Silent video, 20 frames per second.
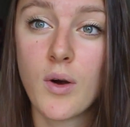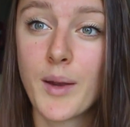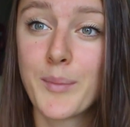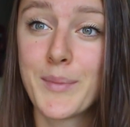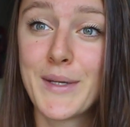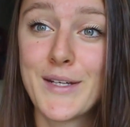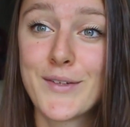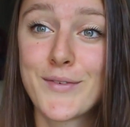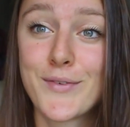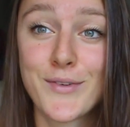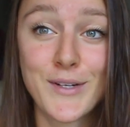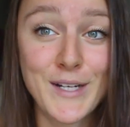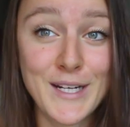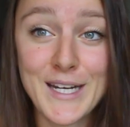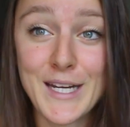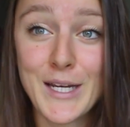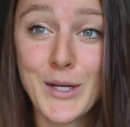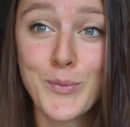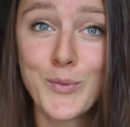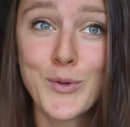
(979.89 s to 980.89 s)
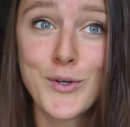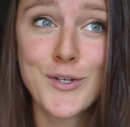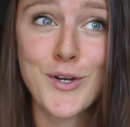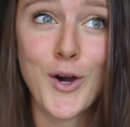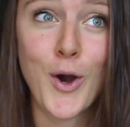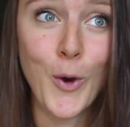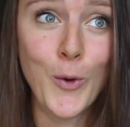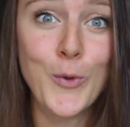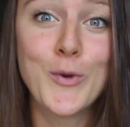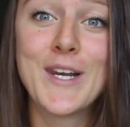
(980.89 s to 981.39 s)
I mean, Freelee would
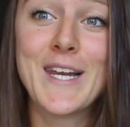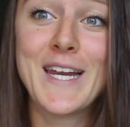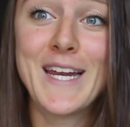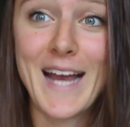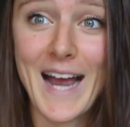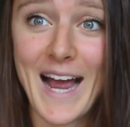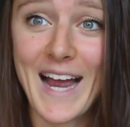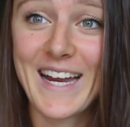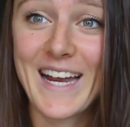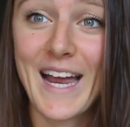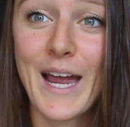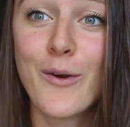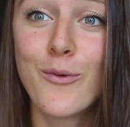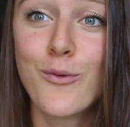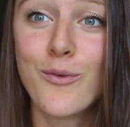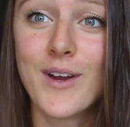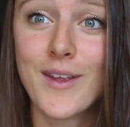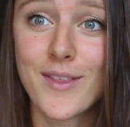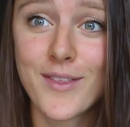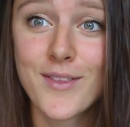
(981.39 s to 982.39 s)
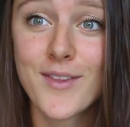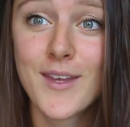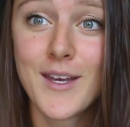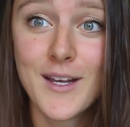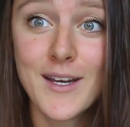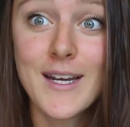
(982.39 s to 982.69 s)
only hang out with